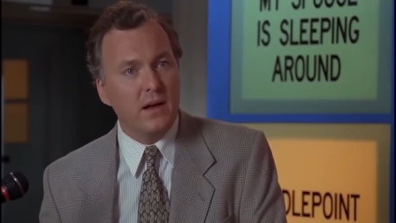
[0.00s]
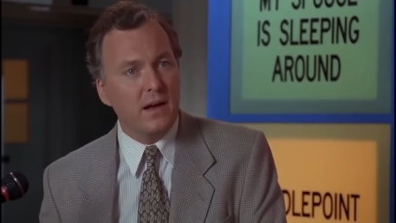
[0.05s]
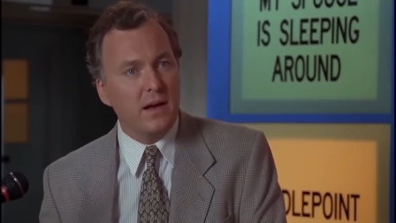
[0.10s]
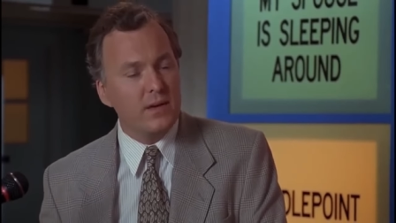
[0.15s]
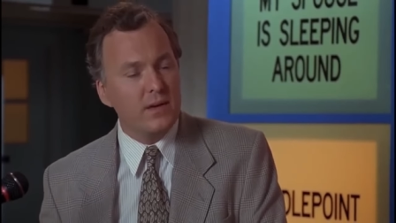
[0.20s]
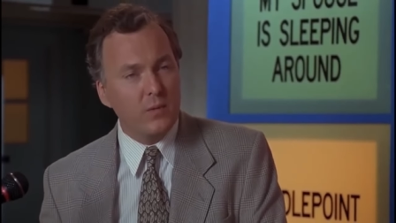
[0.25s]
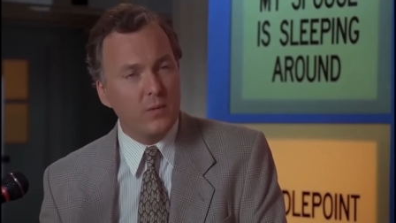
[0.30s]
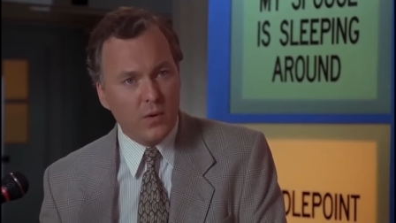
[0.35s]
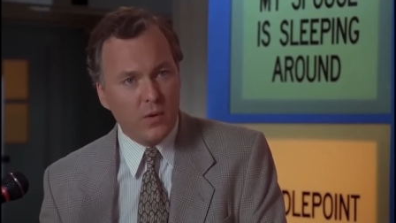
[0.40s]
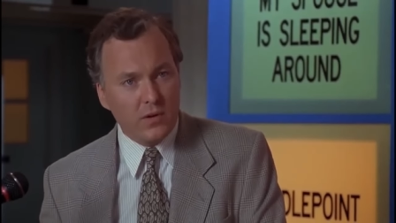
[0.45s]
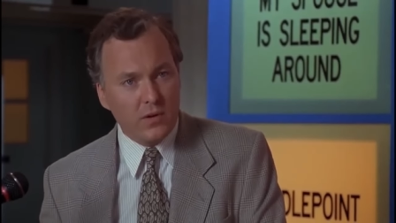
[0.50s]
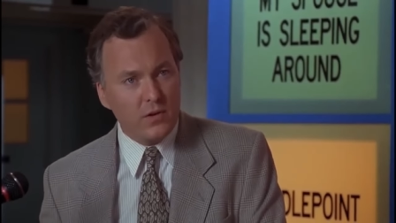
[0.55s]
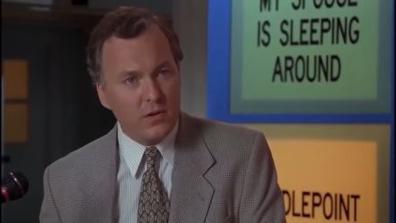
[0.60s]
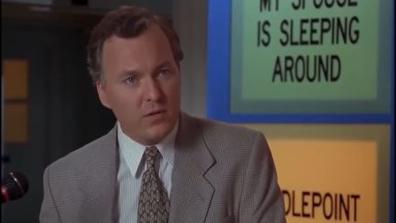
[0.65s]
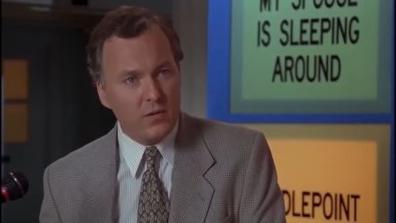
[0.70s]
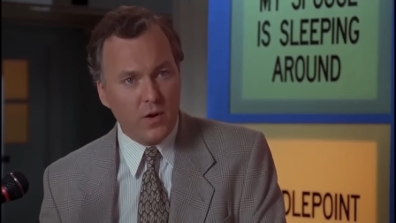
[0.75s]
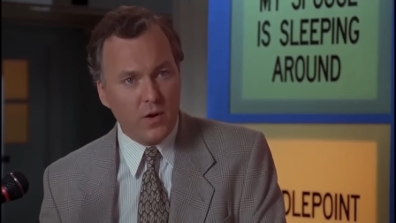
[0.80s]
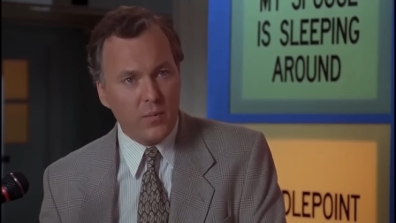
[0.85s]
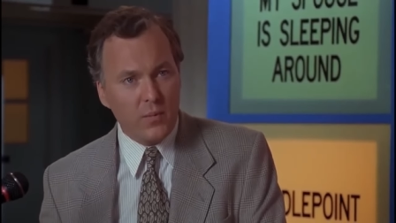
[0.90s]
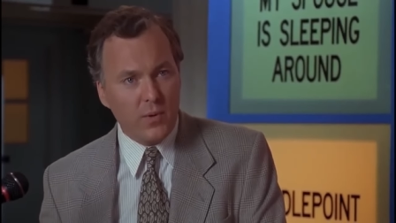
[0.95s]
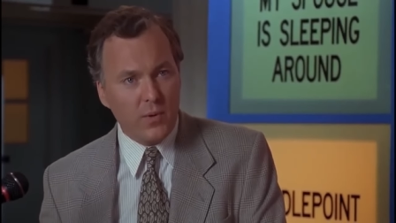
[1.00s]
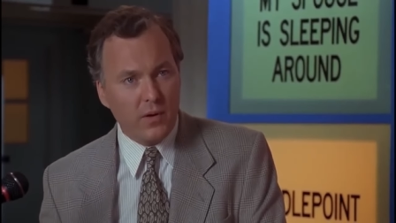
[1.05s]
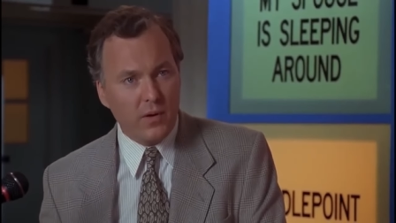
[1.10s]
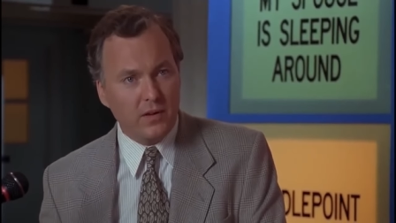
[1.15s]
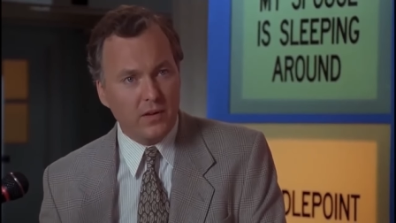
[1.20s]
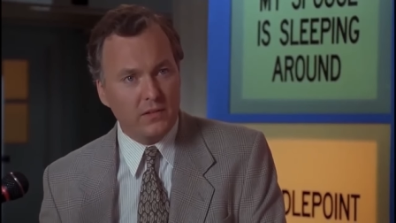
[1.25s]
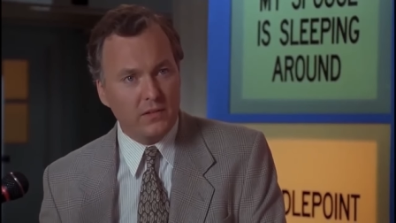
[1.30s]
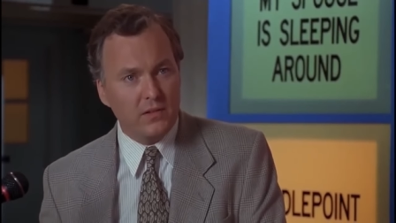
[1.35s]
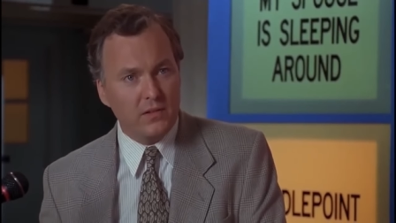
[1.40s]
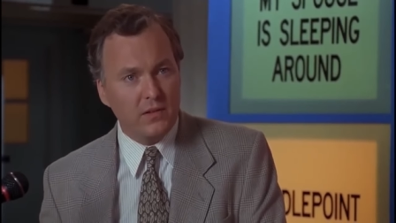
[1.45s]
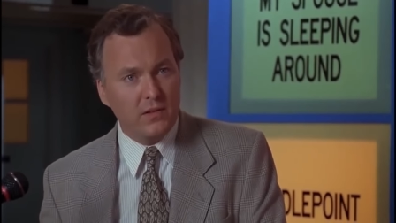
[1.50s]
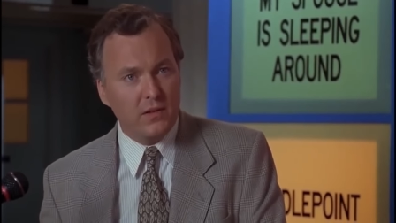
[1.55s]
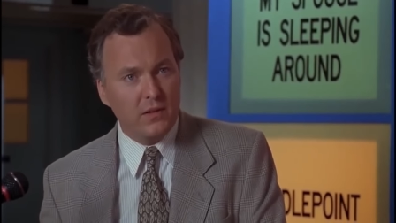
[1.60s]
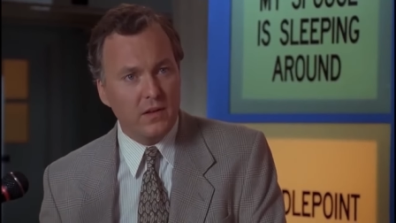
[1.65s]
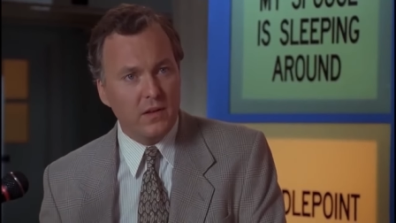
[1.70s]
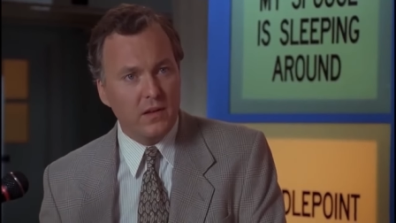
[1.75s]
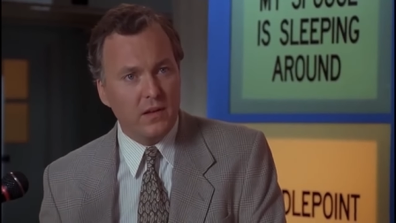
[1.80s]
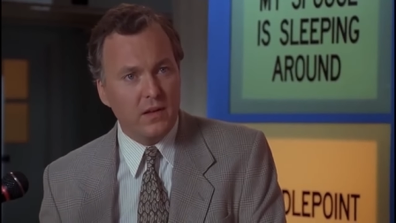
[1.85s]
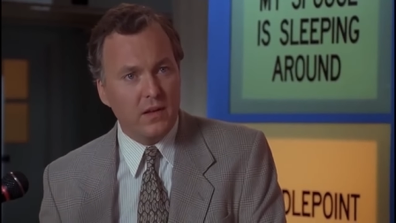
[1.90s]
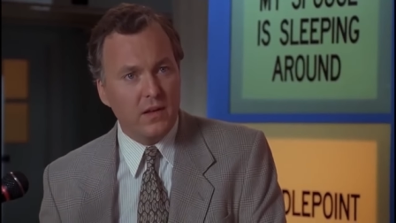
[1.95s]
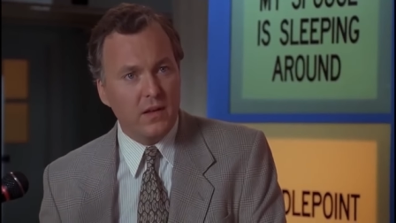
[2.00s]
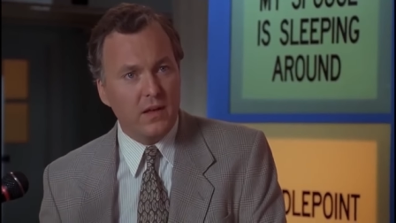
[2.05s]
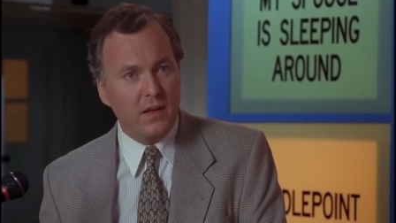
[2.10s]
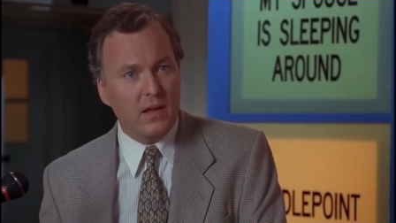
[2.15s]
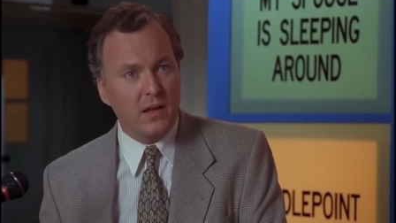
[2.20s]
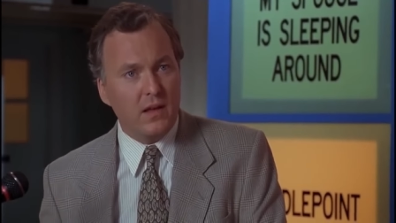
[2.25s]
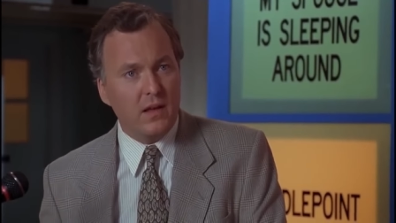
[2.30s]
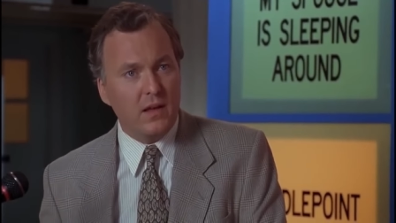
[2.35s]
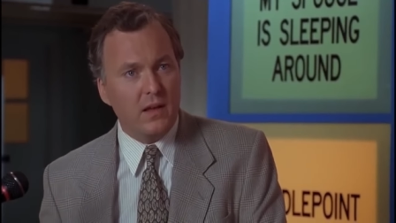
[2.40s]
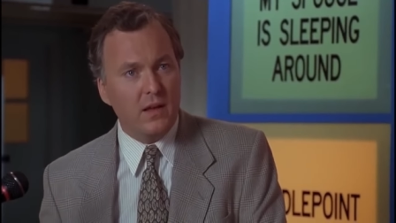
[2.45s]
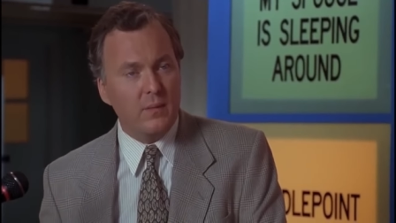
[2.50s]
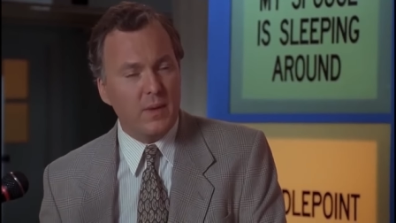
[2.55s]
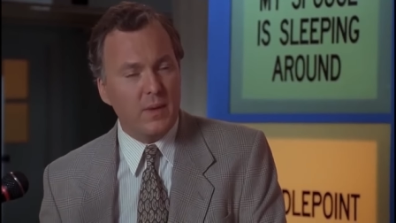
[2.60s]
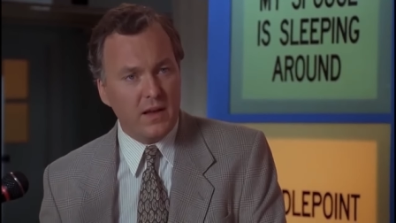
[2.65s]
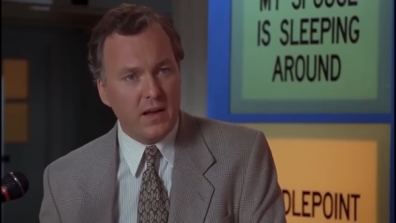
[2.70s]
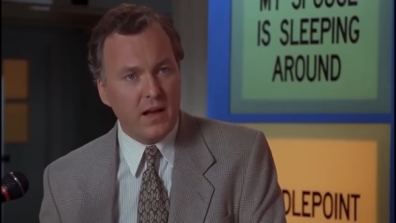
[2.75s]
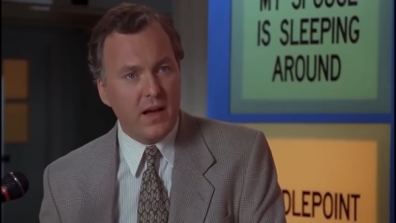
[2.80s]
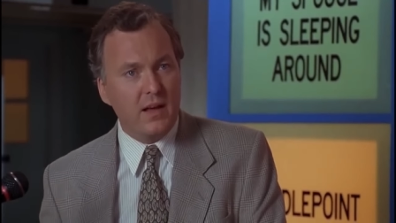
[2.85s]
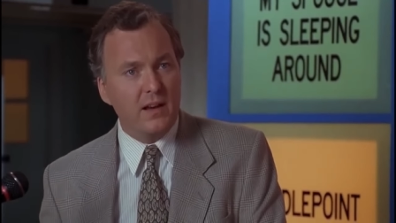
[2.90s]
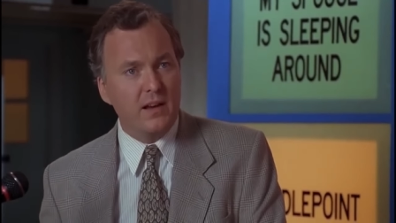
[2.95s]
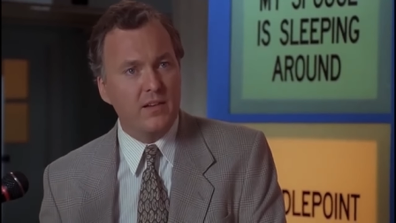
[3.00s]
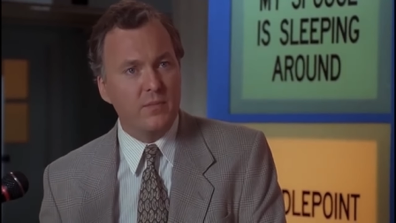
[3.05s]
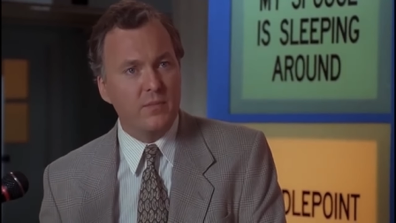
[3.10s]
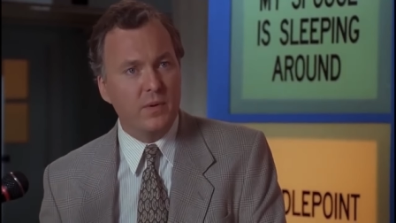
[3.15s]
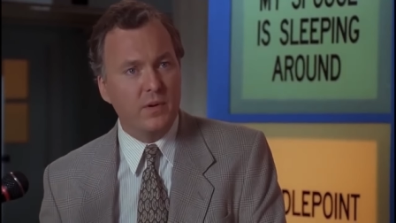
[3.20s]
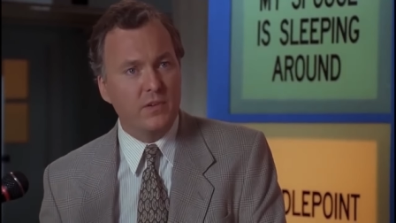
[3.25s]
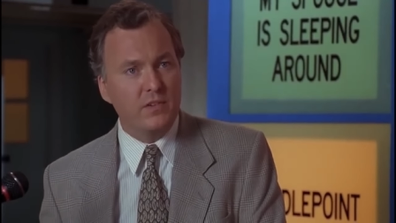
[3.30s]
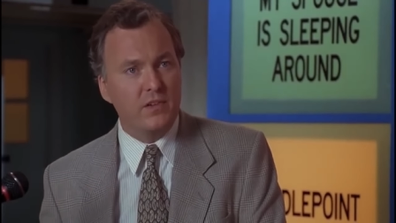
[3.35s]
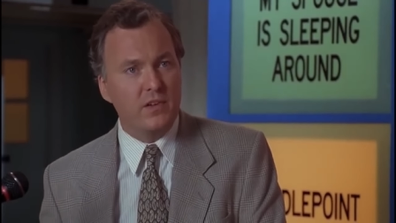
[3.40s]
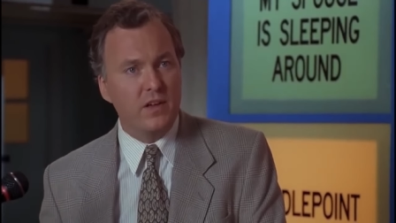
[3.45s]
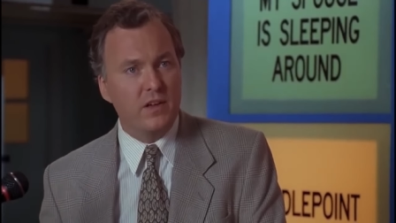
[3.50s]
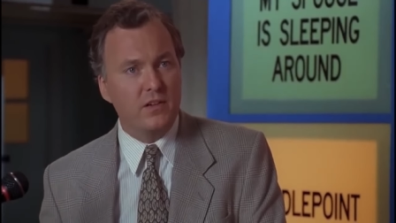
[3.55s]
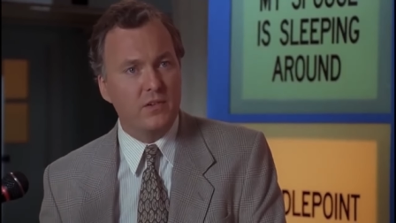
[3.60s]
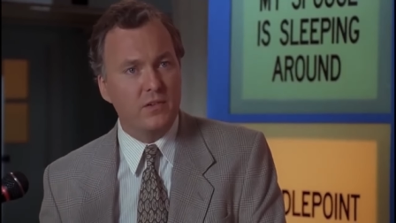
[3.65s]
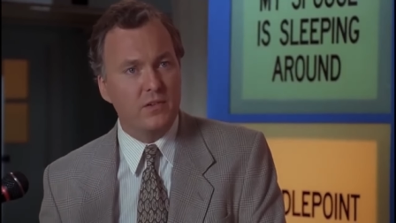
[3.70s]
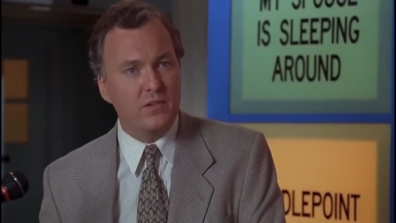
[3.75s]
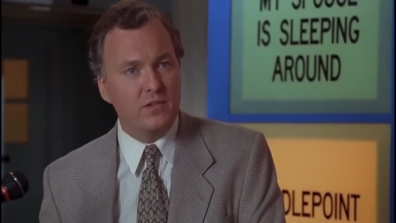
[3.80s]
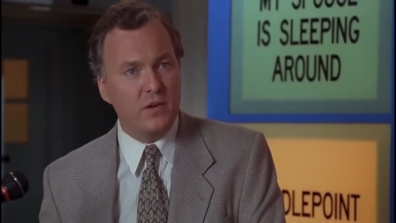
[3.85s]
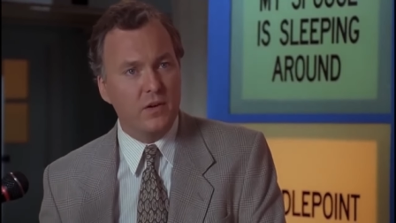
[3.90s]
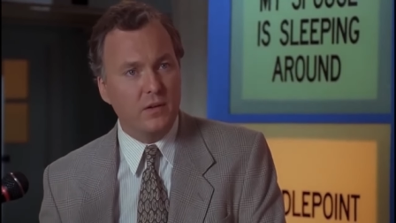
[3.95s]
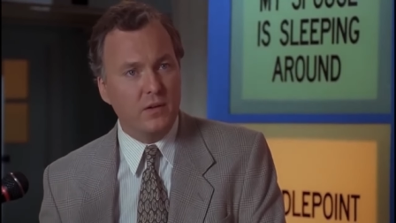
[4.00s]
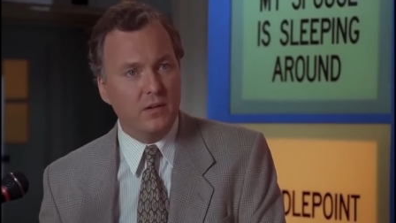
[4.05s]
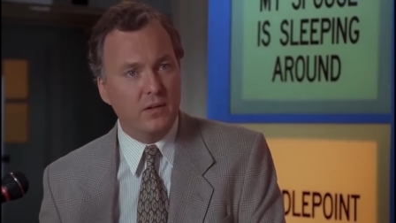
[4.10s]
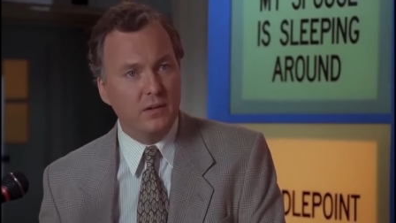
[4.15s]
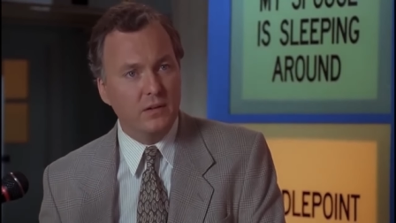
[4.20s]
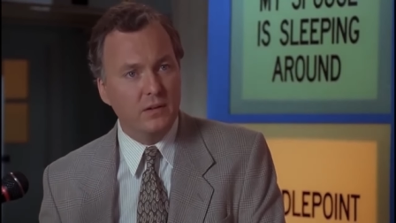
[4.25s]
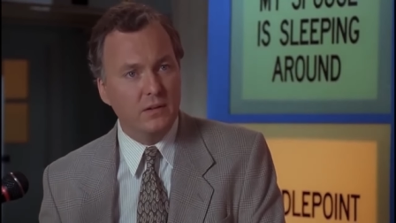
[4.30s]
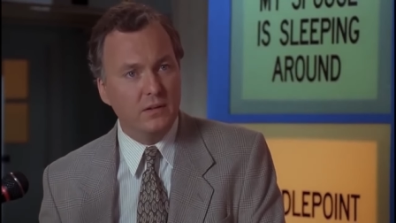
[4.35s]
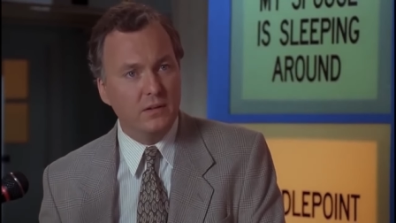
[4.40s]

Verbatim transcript: I award you no points, and may God have mercy on your soul.